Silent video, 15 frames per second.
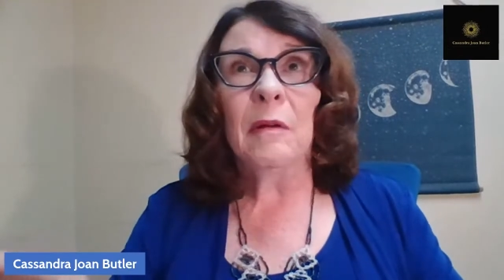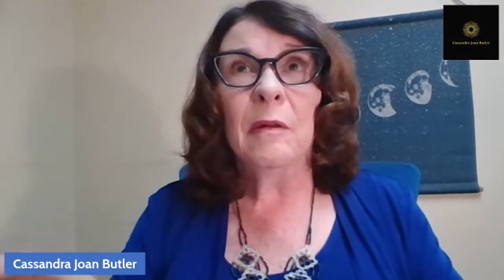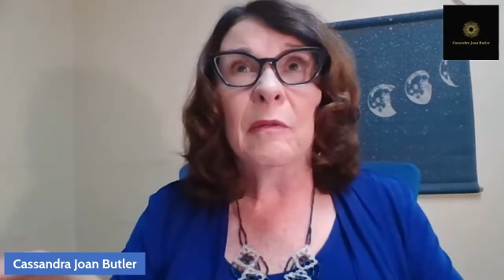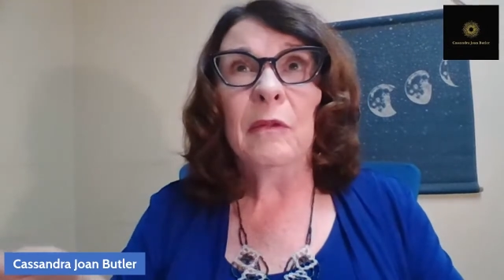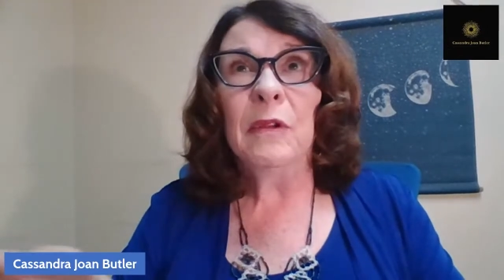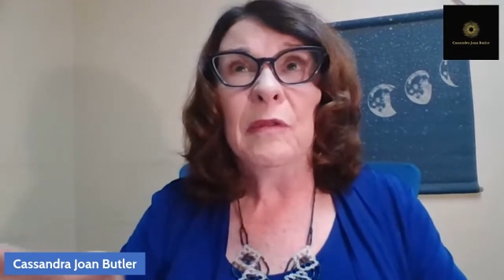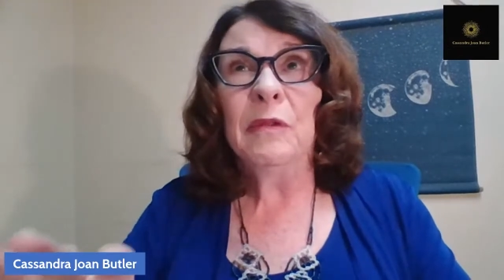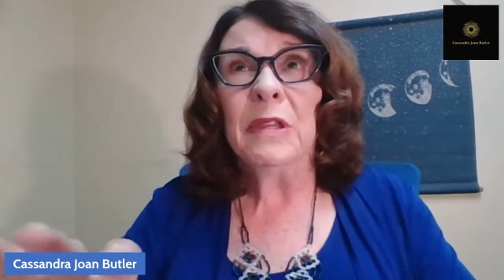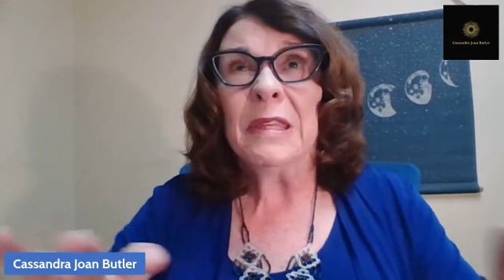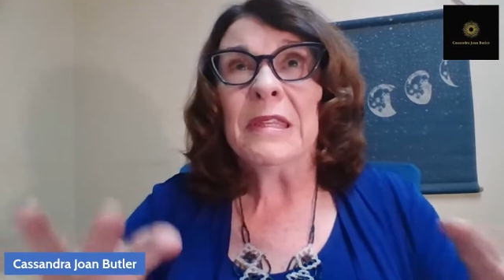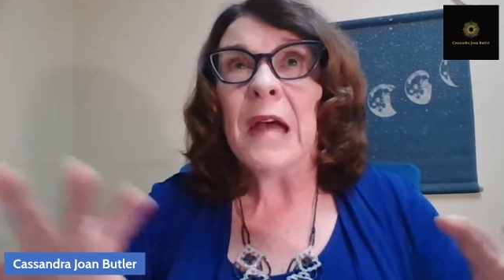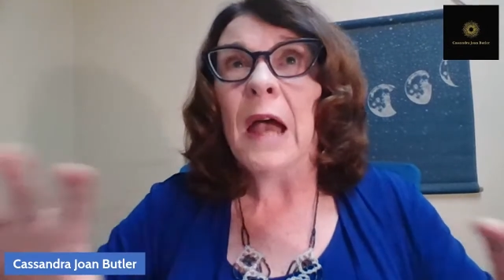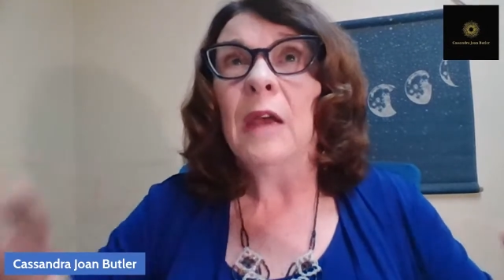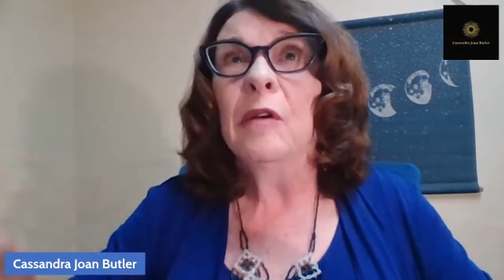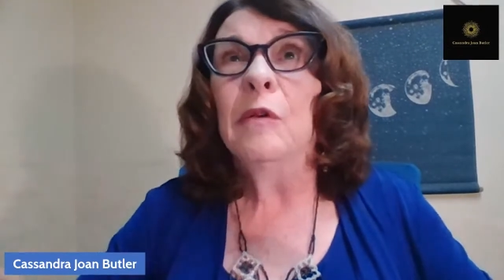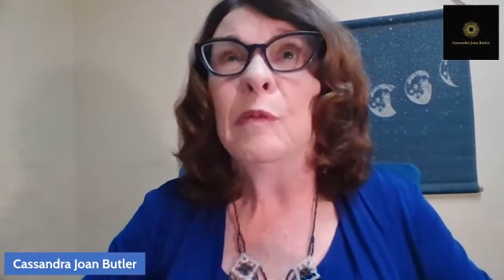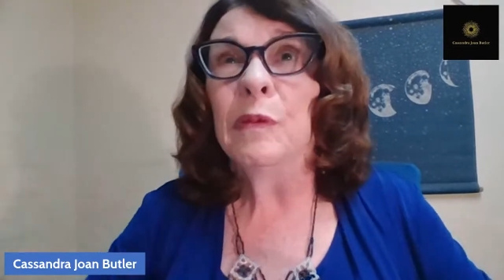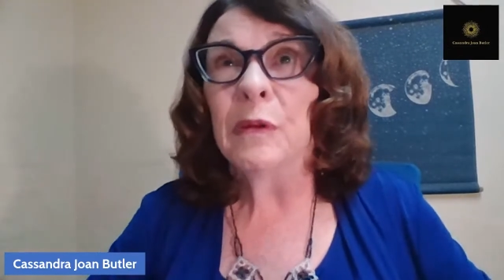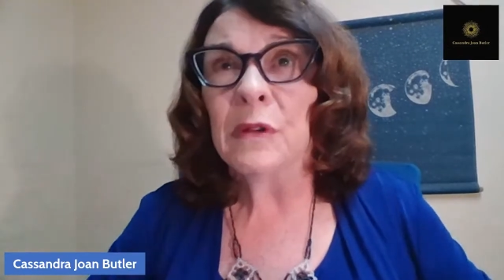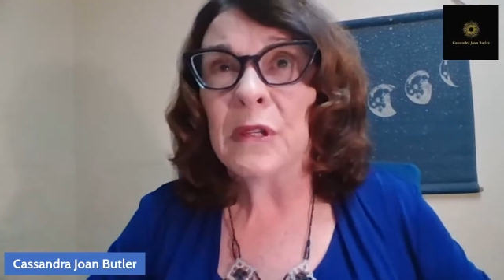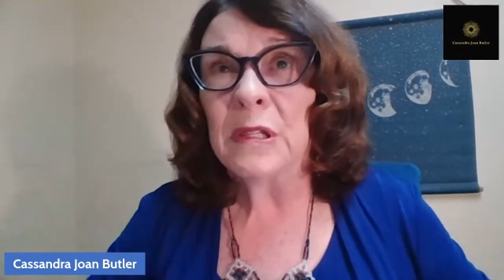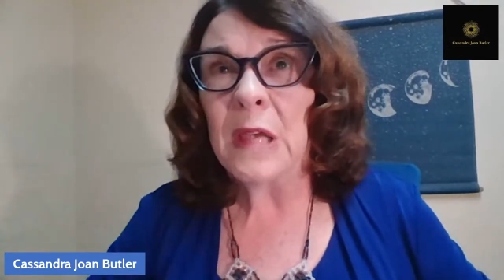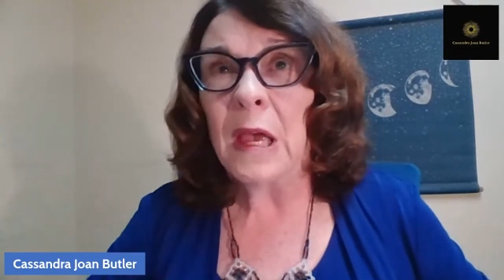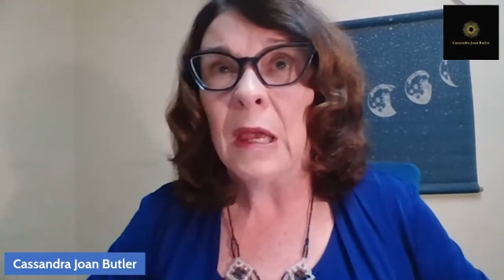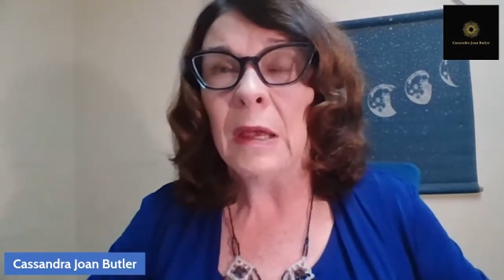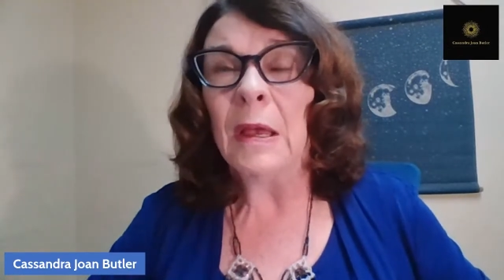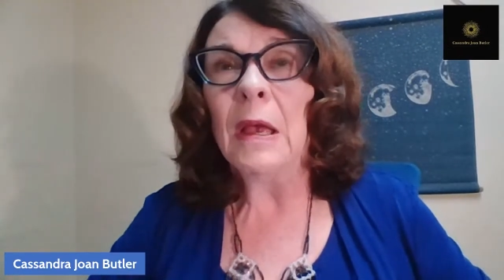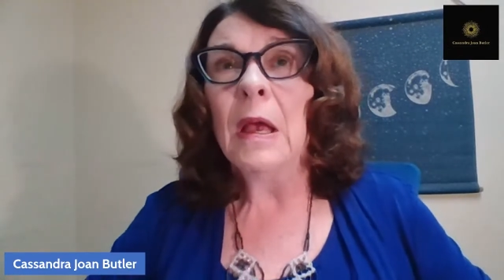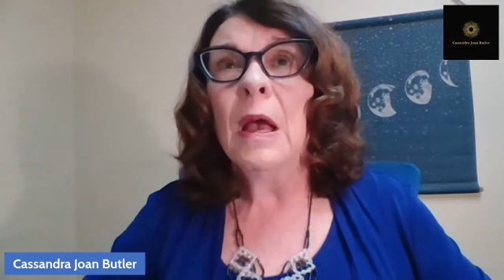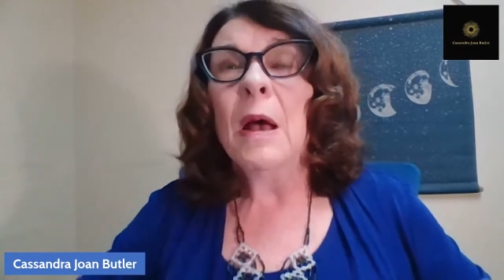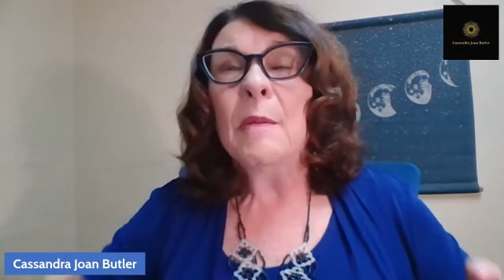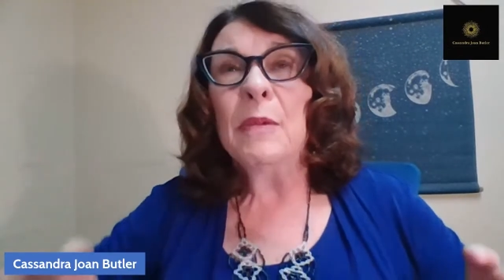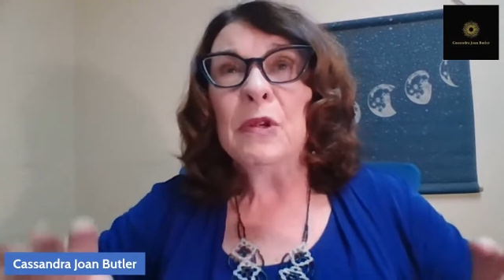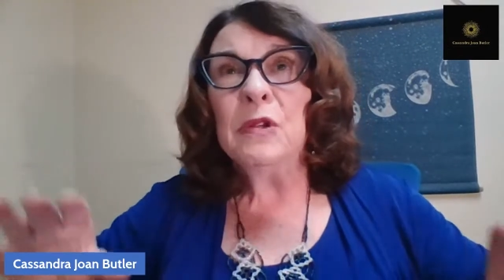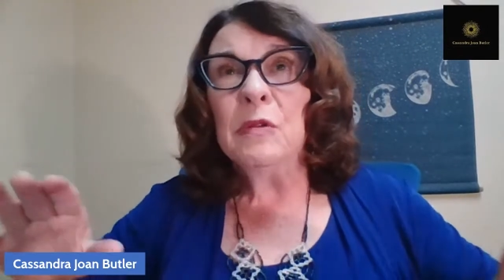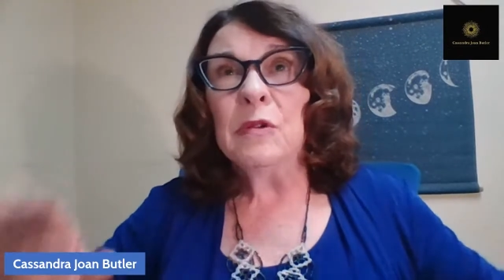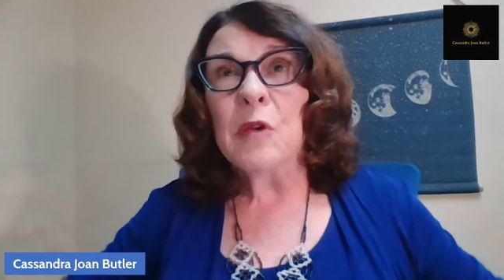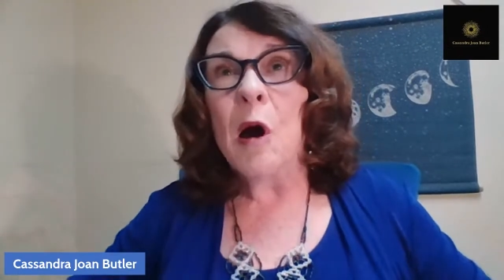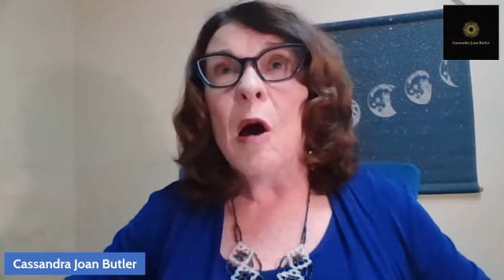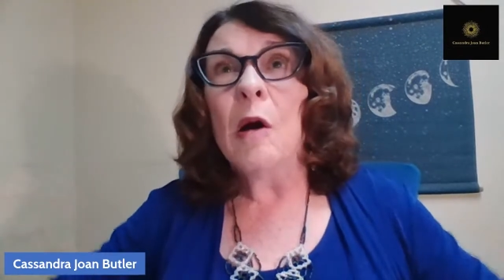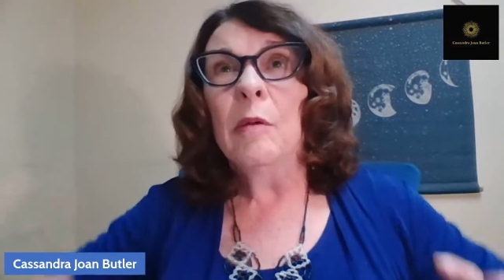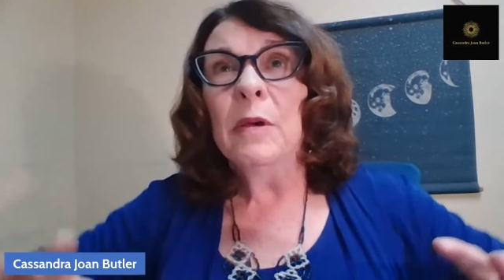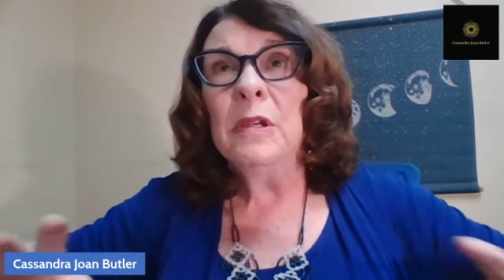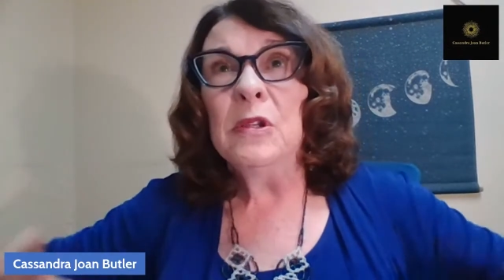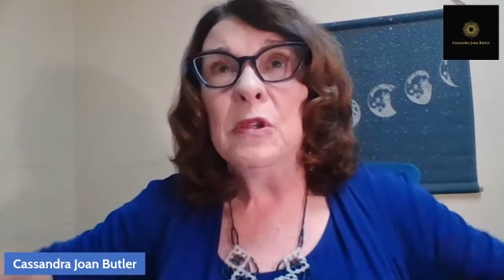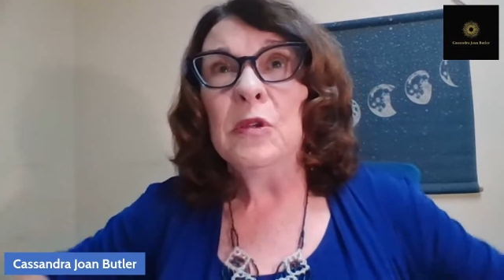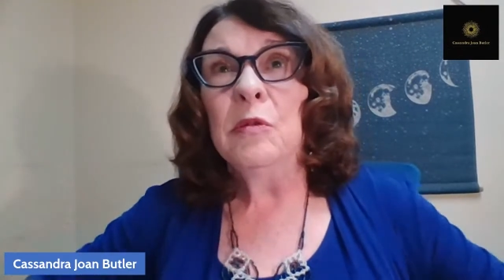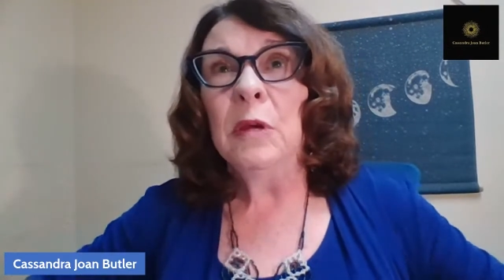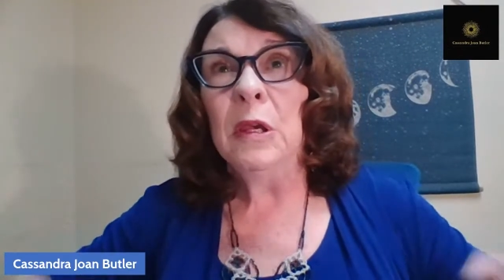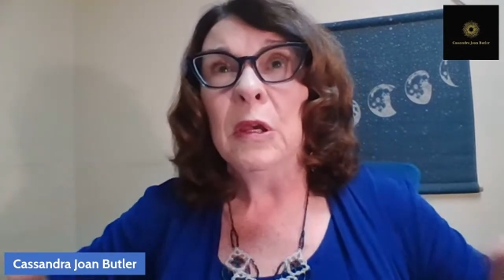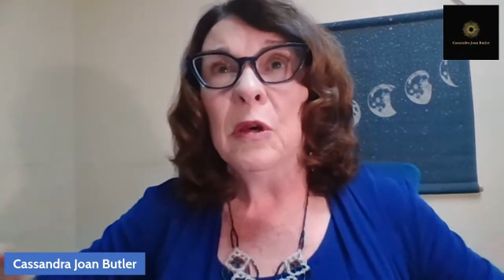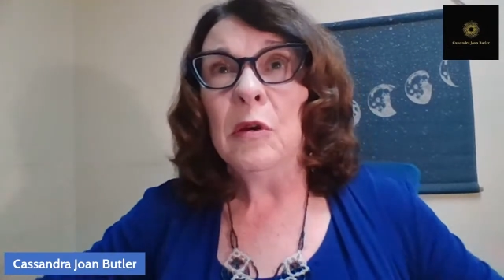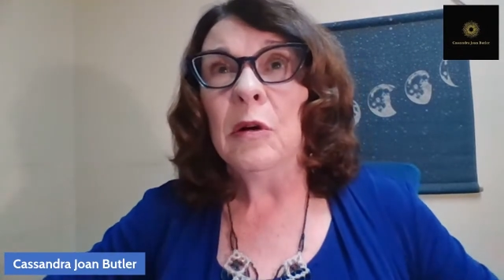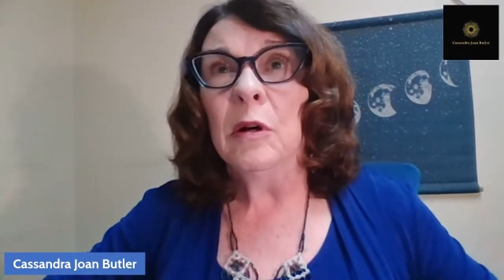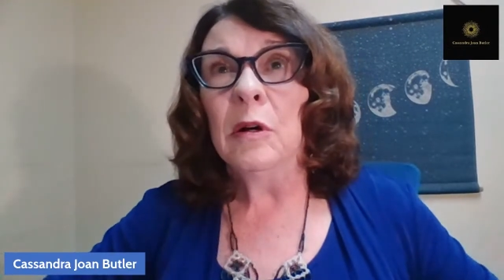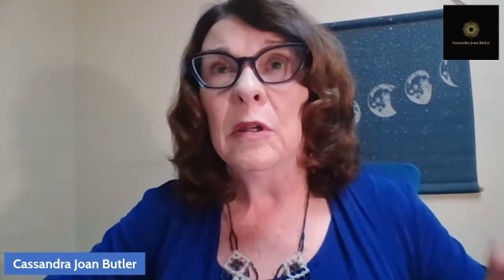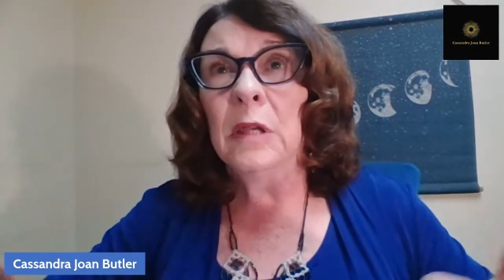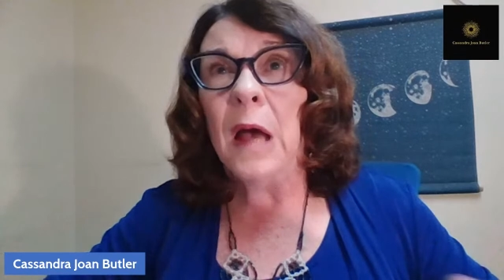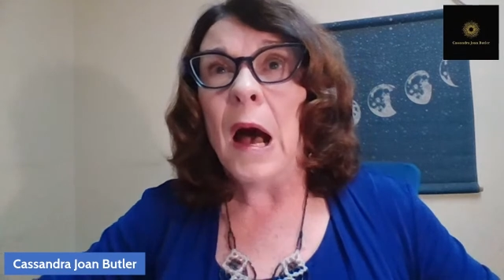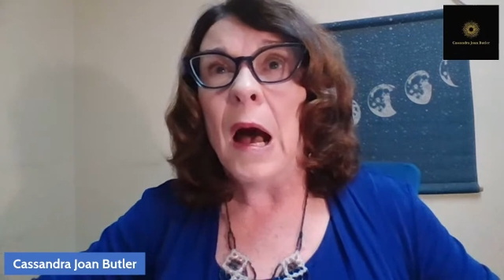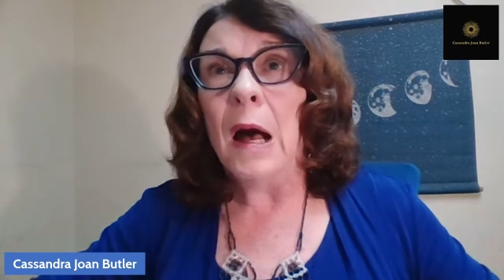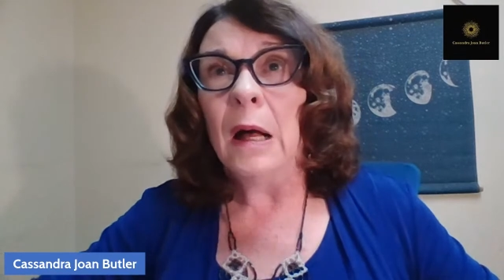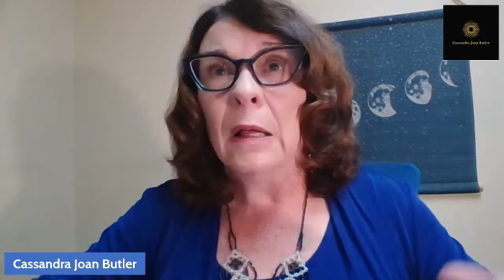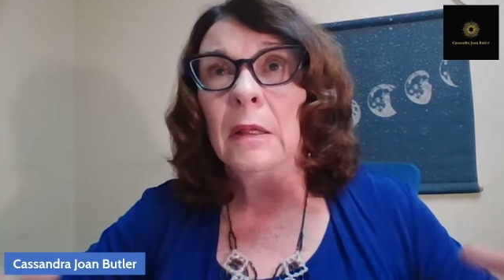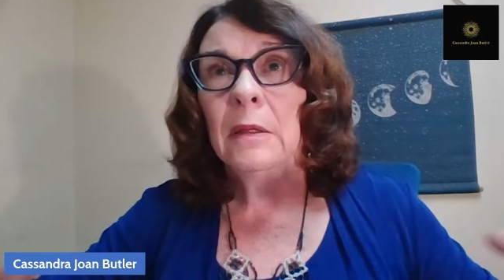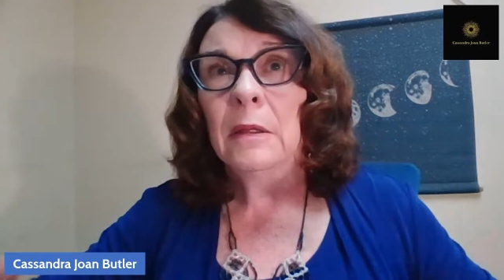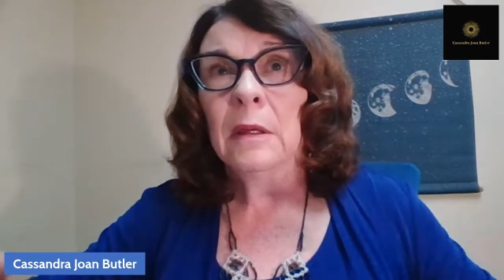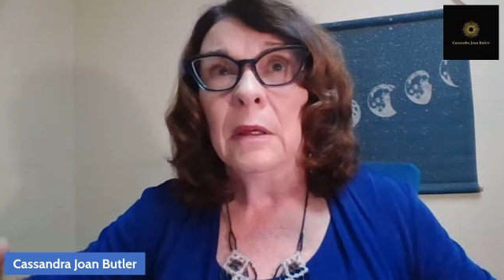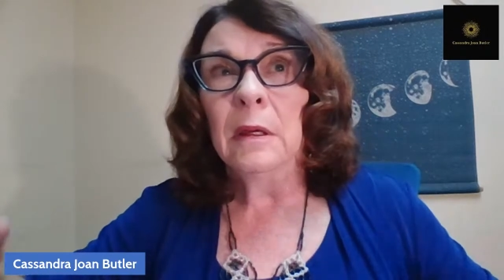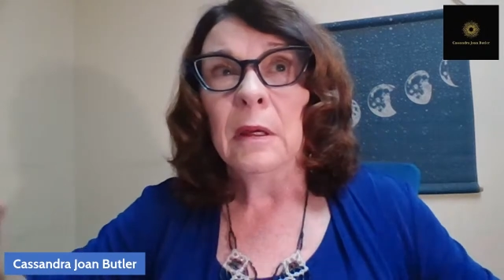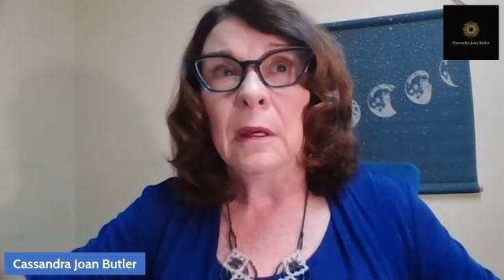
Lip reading: with a title per se, but she was always doing good in